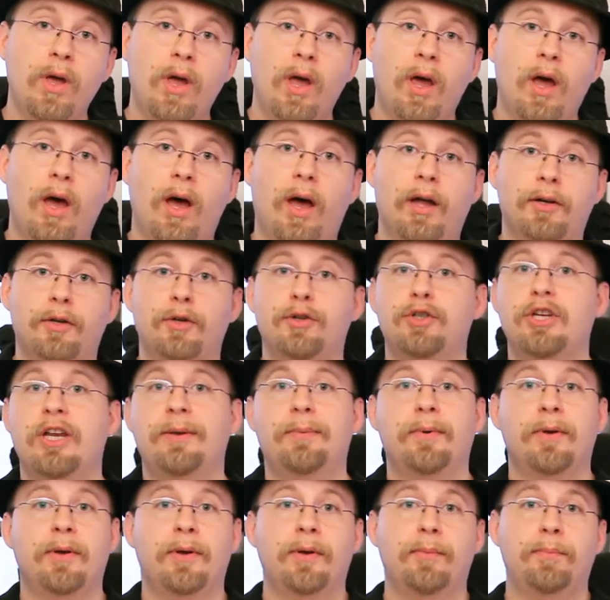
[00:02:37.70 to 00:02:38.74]
Uh,
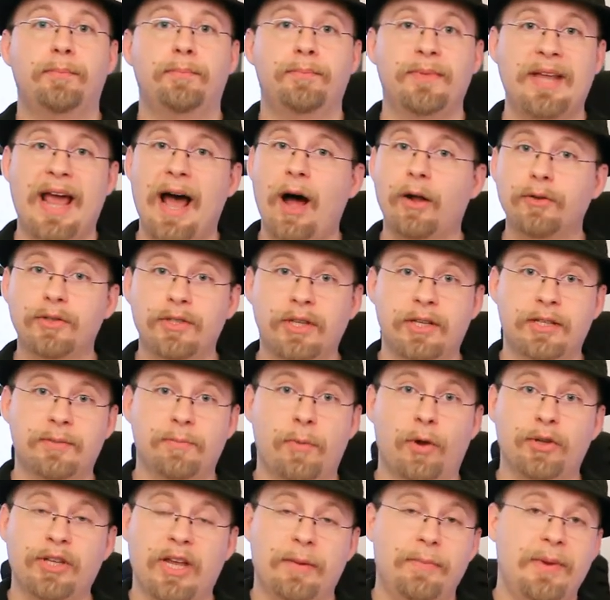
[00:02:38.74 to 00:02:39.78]
Toshiba touts its
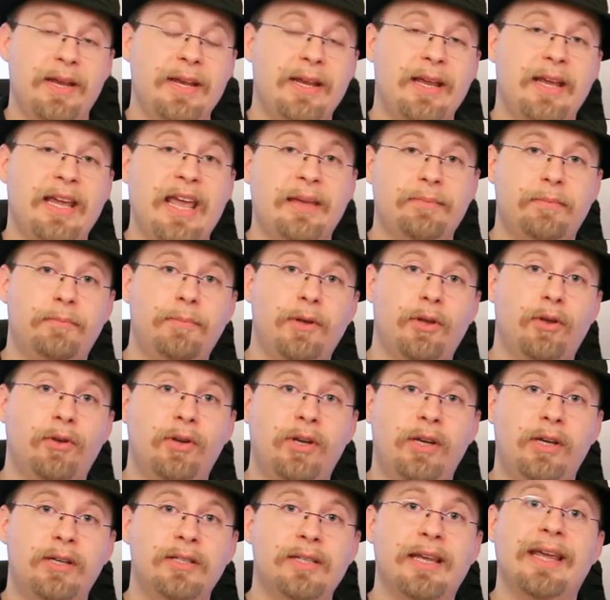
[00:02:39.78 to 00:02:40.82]
multimedia
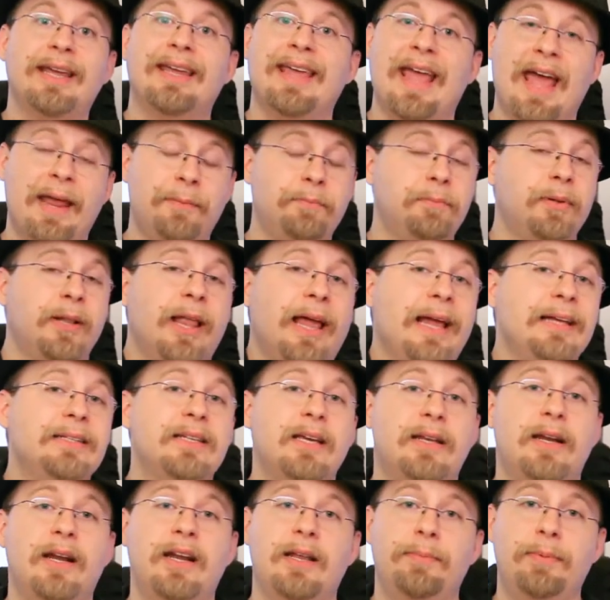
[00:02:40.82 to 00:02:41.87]
capabilities. It can play
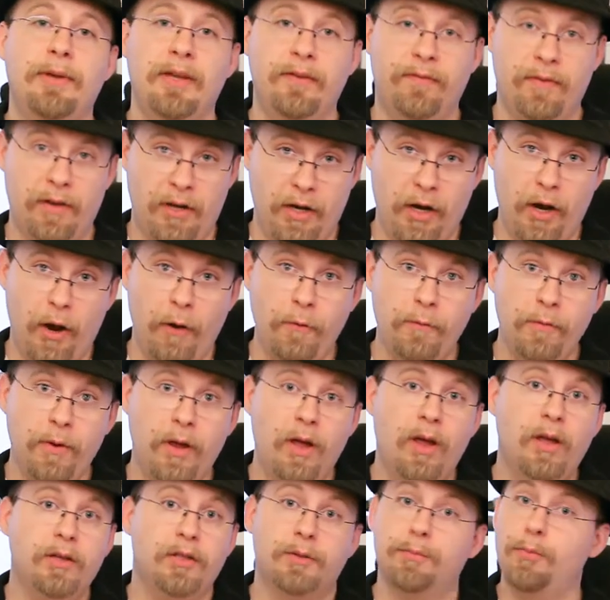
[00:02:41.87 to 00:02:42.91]
1080p video
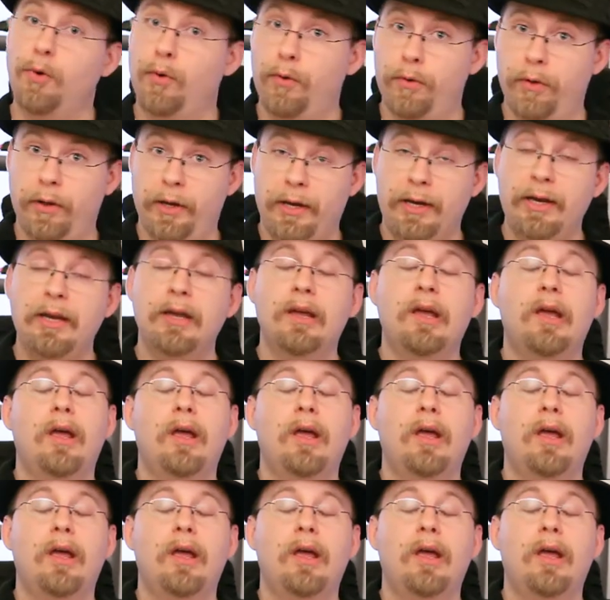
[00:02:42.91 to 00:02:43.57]
smoothly.